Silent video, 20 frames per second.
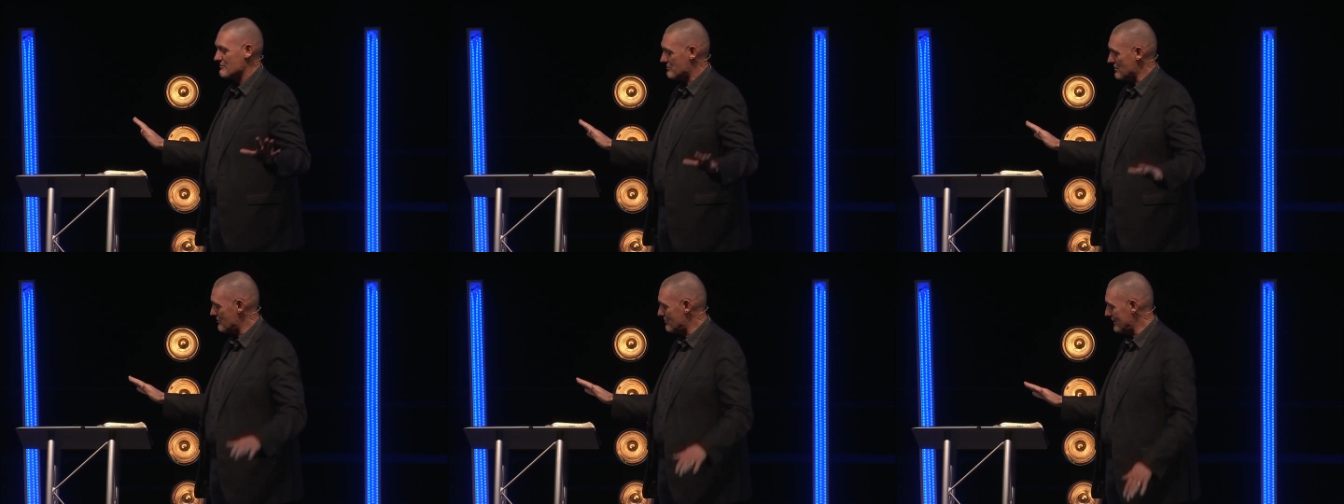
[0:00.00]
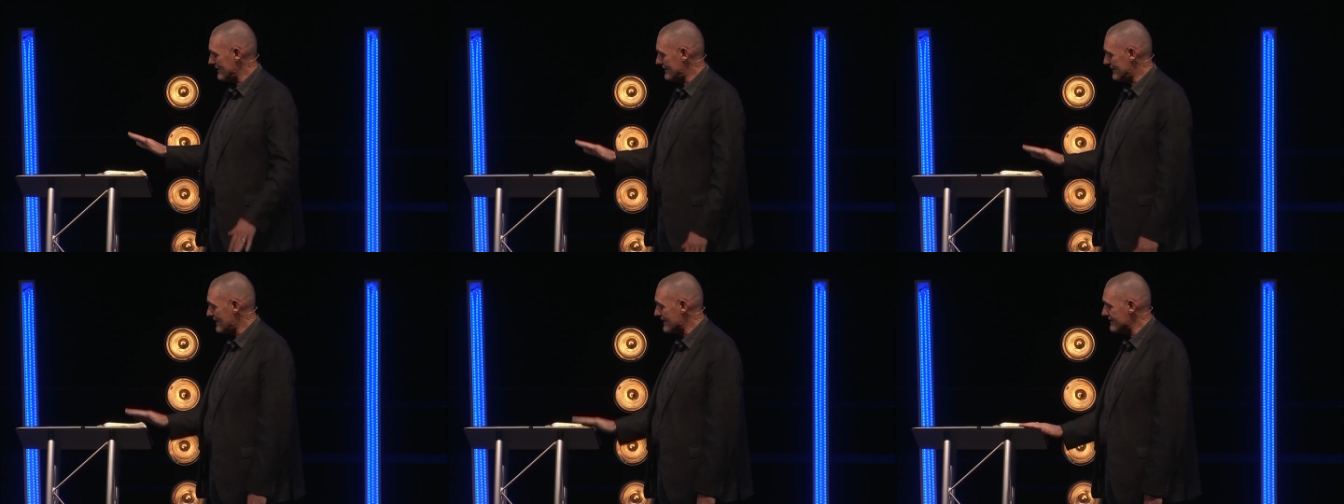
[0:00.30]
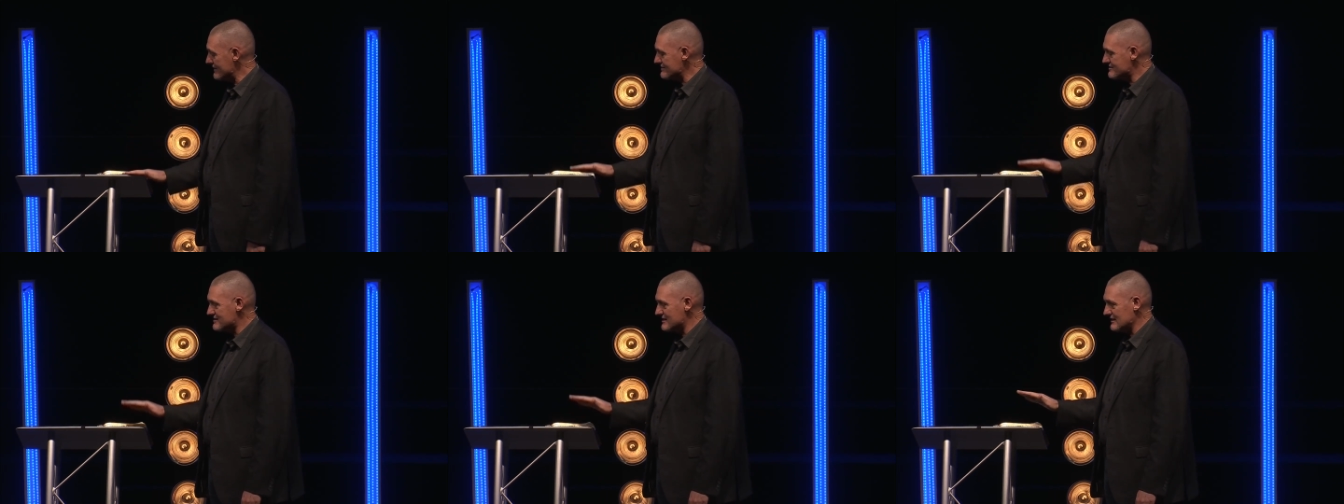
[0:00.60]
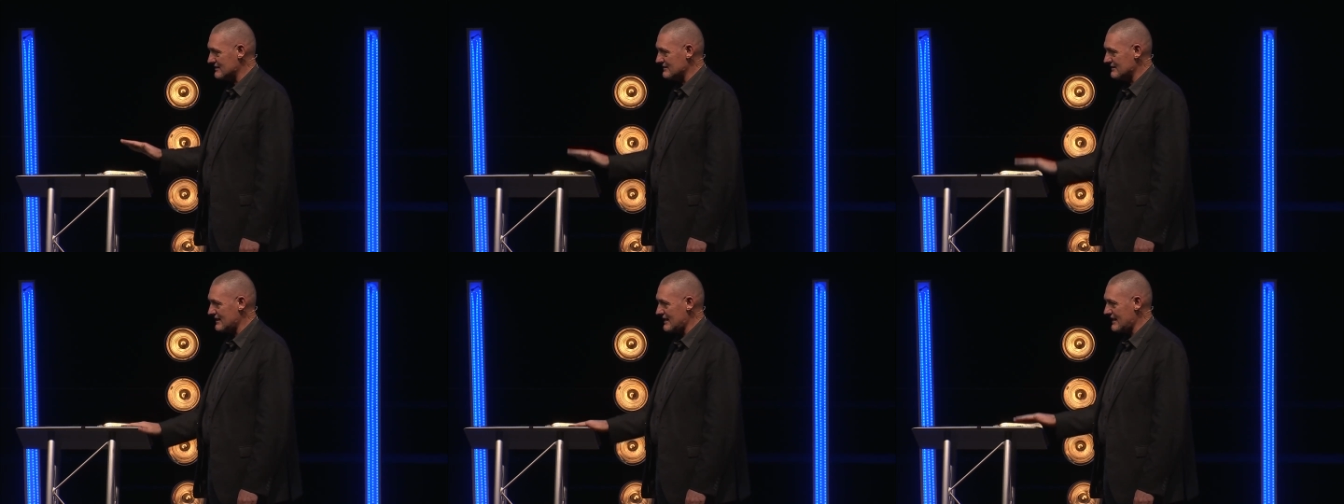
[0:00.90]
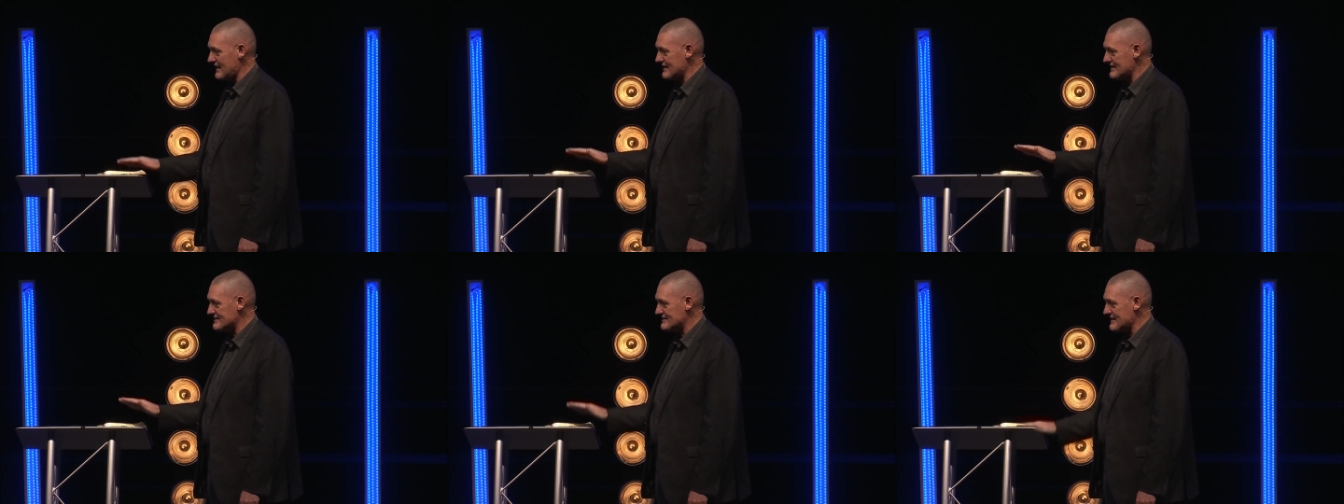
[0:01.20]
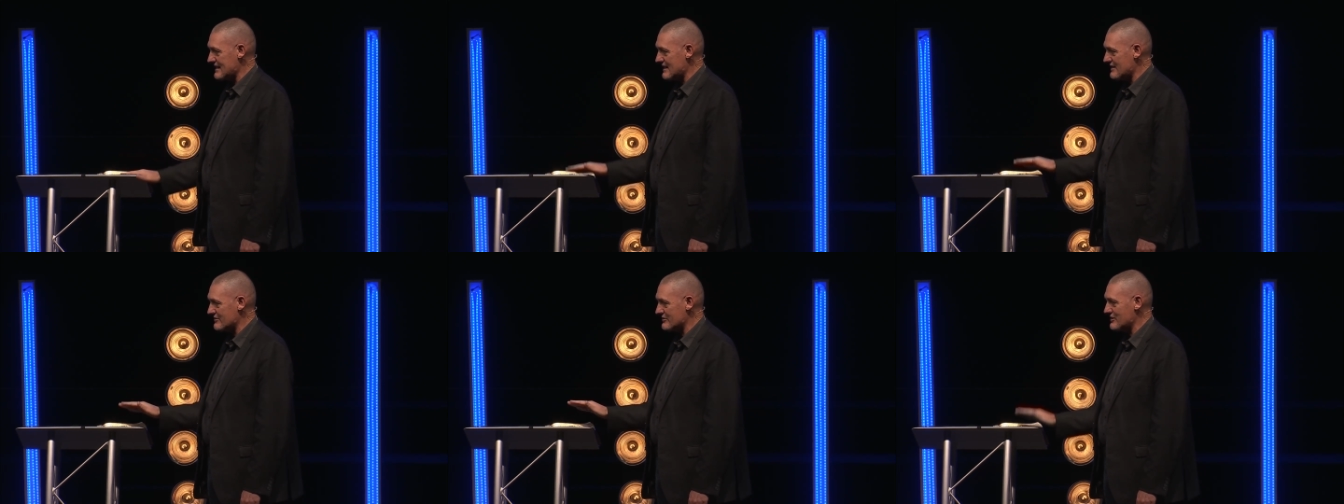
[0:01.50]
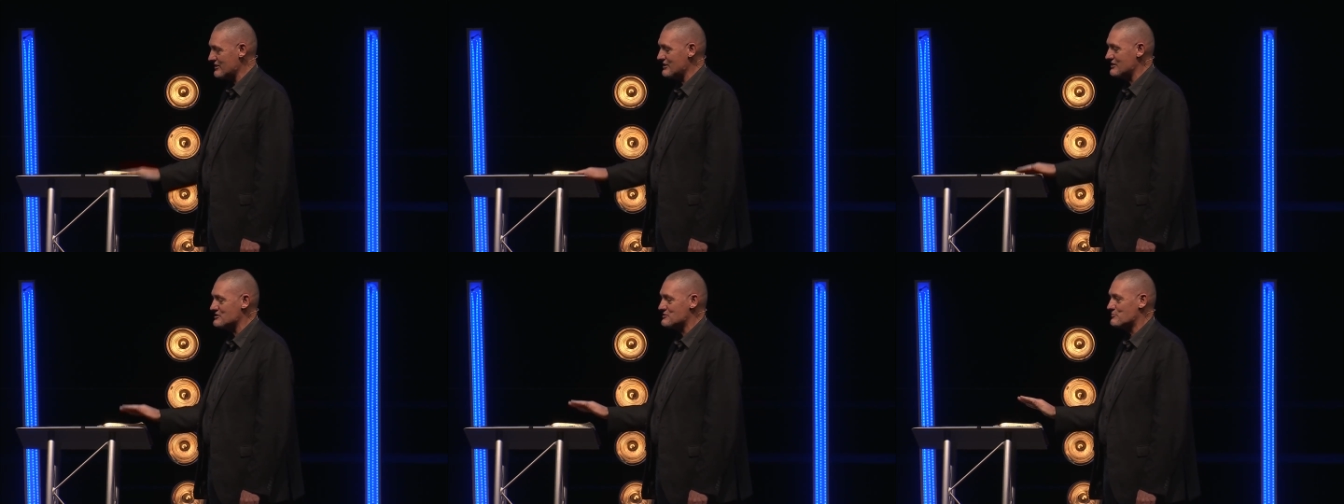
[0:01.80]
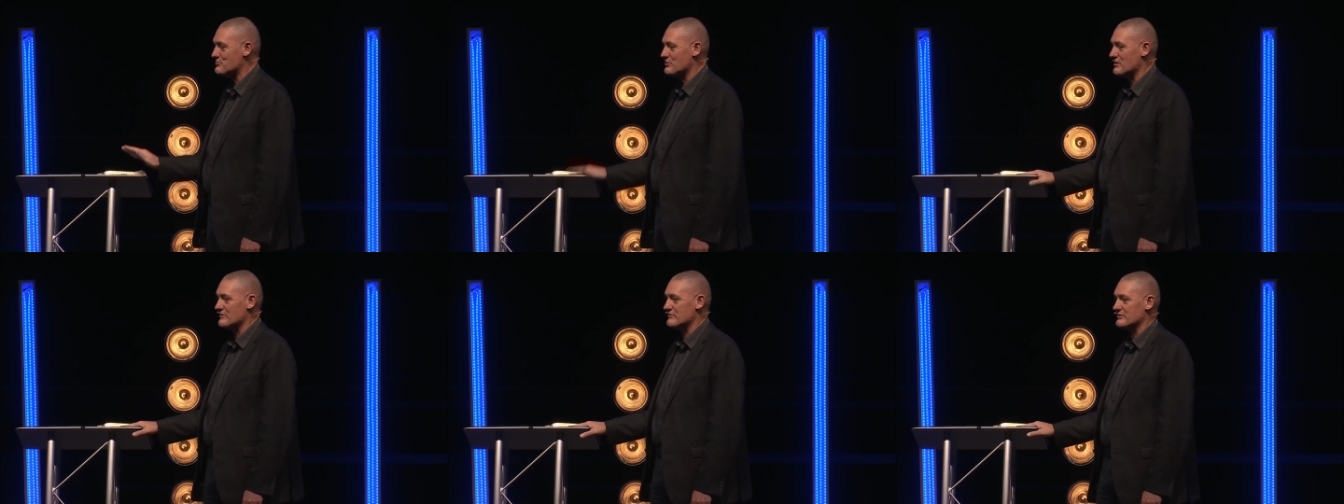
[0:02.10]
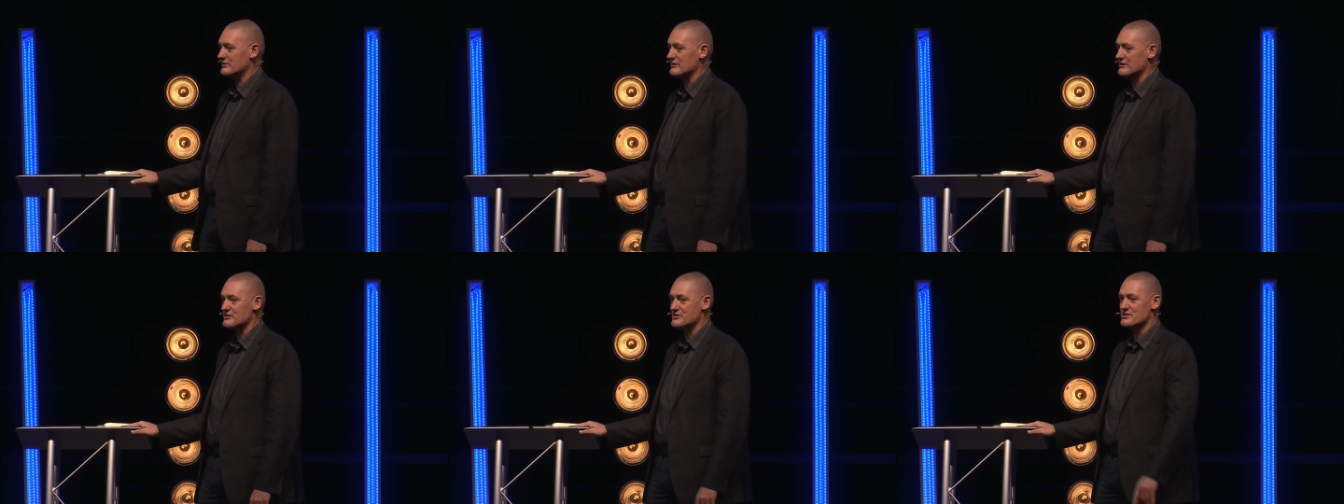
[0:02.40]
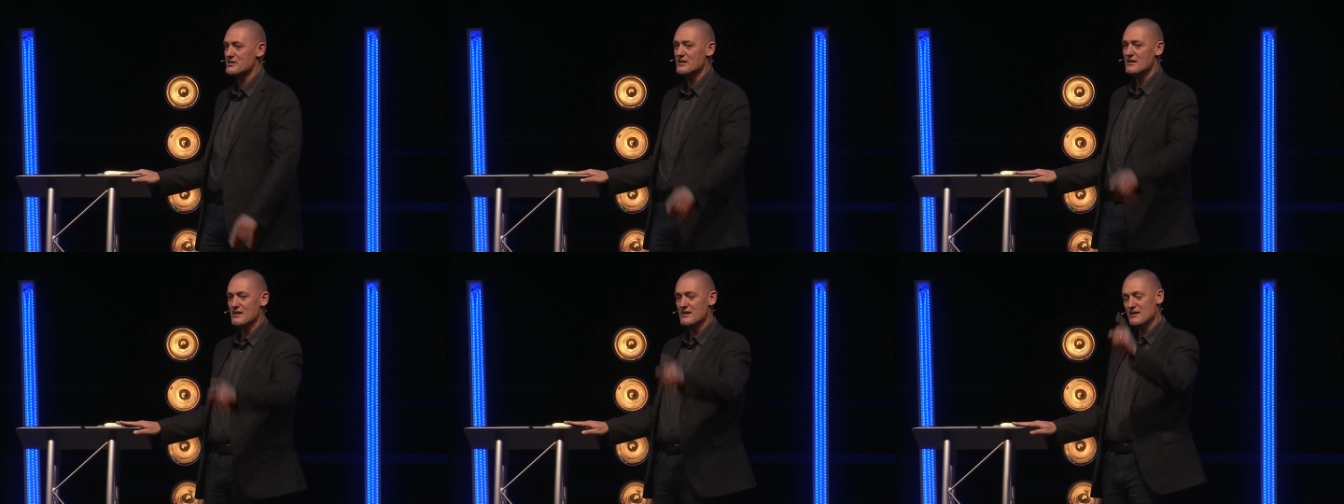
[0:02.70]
But because he laid down his privilege,